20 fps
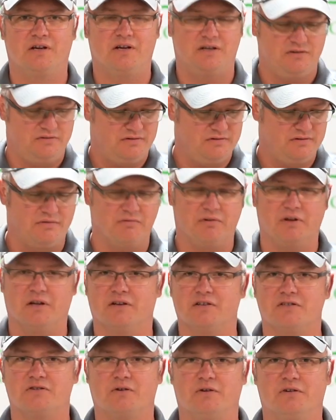done and we
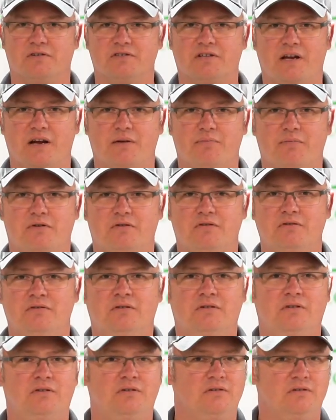get a soil sample,
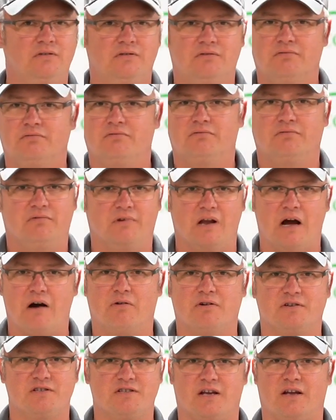now
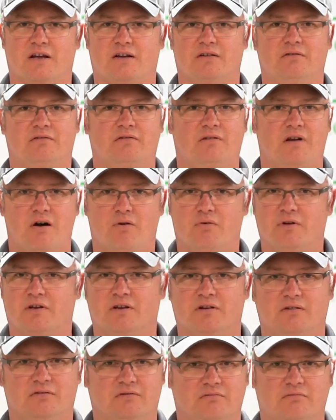we're set. Now we
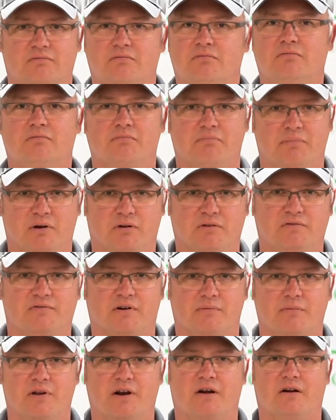can build
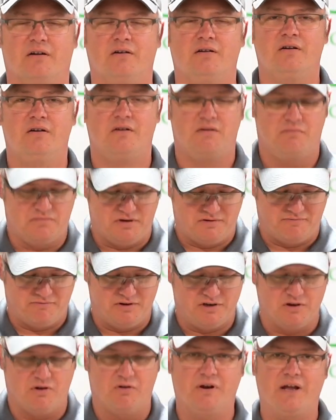from there. But if
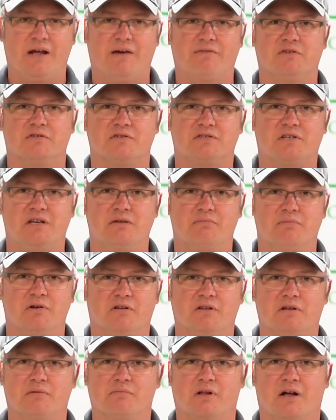we don't have those key
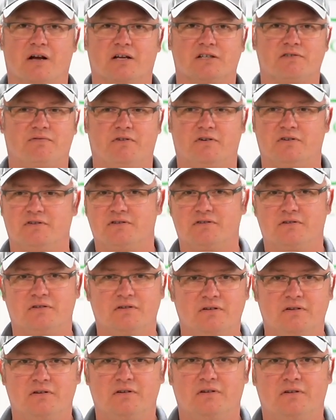building blocks first,
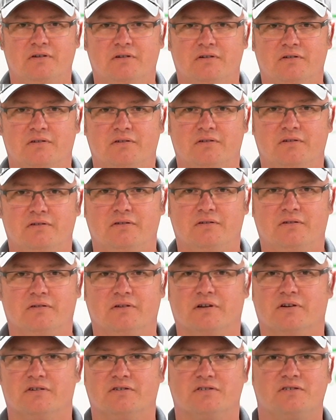
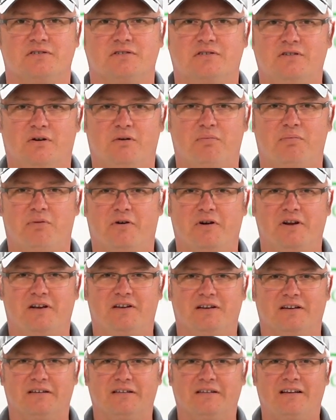there's no
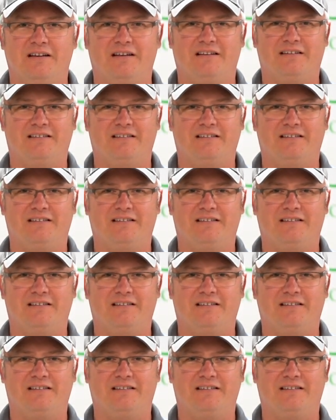point in